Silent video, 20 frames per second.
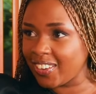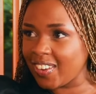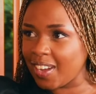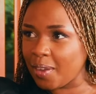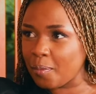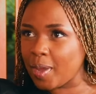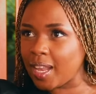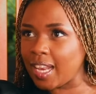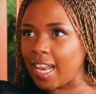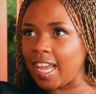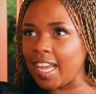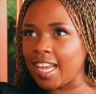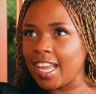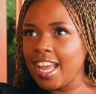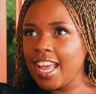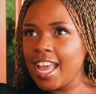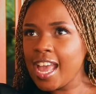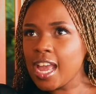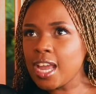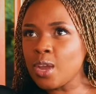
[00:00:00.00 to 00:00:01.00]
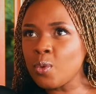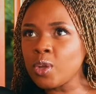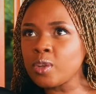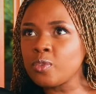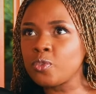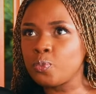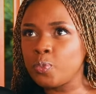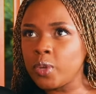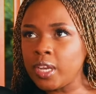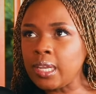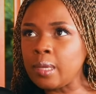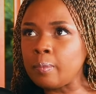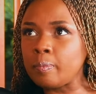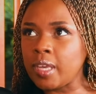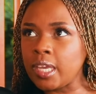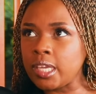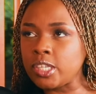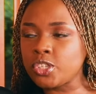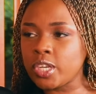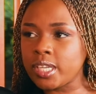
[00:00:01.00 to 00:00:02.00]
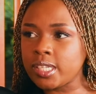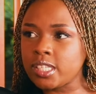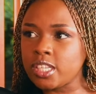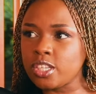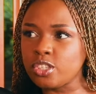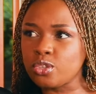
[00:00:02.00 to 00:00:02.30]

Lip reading: But, like, it would really be interesting